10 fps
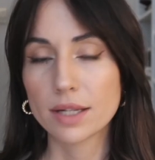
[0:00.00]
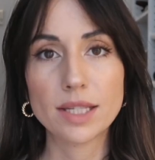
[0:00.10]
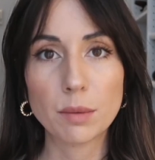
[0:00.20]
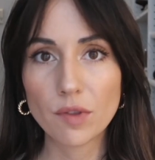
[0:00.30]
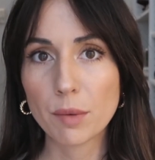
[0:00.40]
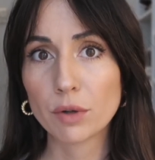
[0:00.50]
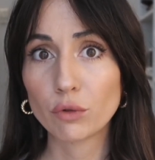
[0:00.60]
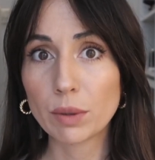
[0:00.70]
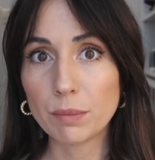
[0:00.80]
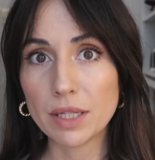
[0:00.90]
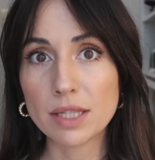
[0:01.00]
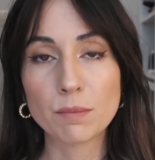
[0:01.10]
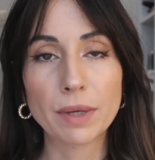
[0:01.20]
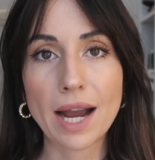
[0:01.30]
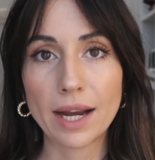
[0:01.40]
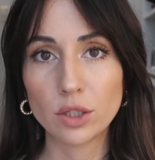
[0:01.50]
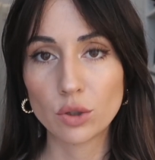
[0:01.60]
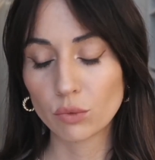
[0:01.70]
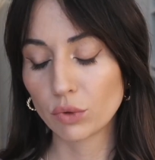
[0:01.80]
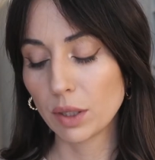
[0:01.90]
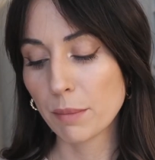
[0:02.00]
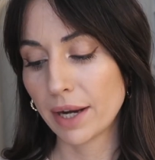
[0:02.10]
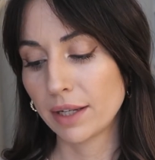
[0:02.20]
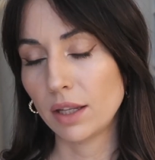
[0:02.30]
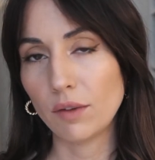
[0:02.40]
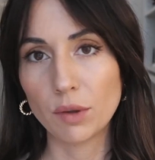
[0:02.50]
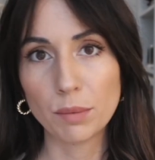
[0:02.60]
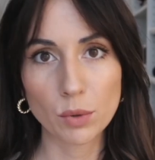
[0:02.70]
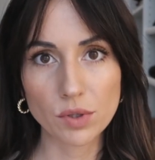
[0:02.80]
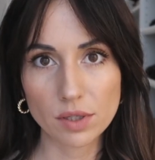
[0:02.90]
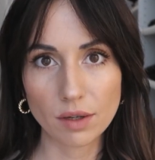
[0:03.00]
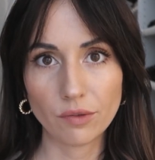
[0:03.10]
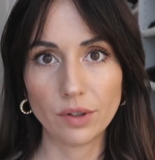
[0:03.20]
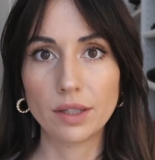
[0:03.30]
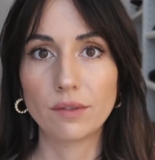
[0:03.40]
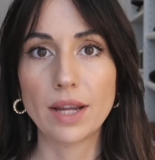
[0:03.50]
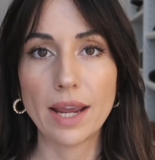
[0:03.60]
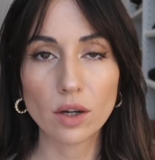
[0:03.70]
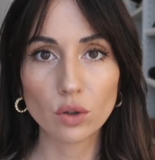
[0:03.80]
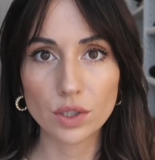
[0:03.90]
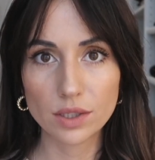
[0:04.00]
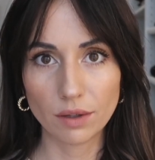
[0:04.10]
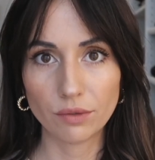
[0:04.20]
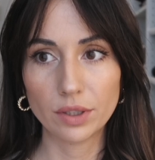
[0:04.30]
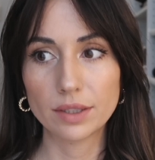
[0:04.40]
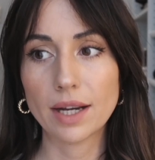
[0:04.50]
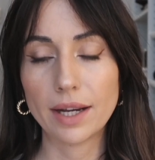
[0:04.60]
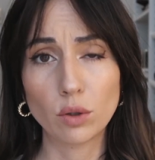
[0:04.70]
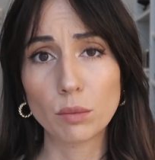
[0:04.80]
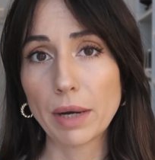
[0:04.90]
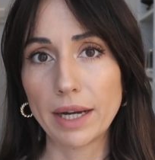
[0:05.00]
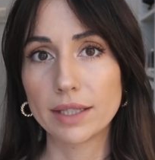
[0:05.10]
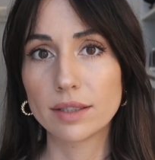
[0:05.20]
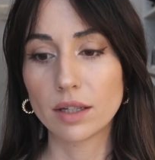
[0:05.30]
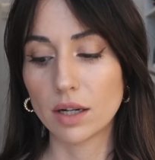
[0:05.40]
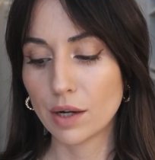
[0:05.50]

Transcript: Some of them are repeats, but I don't really mind if the pose is different, if the angle is different. I don't mind